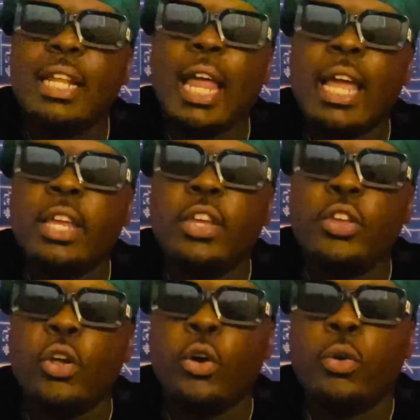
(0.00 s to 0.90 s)
of like,
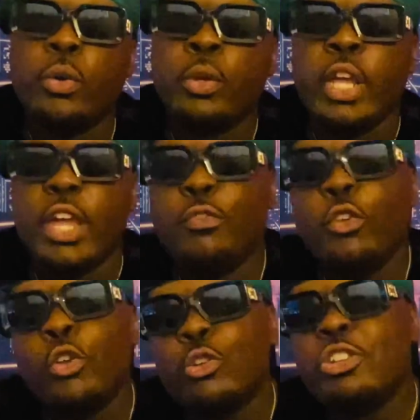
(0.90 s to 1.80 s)
if
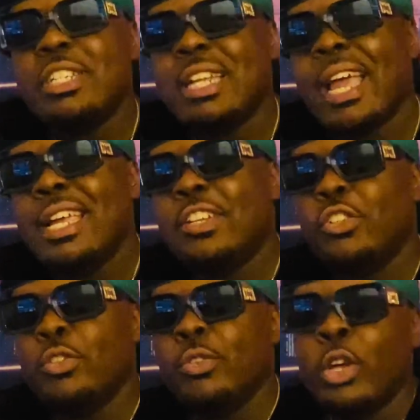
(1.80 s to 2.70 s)
she's not
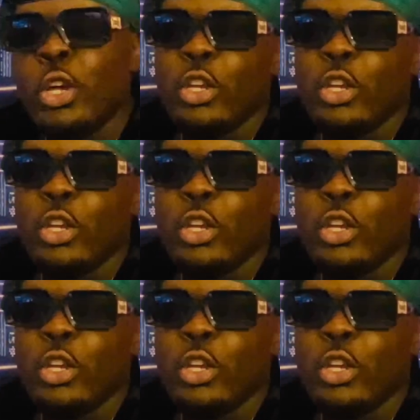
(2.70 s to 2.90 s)
into you,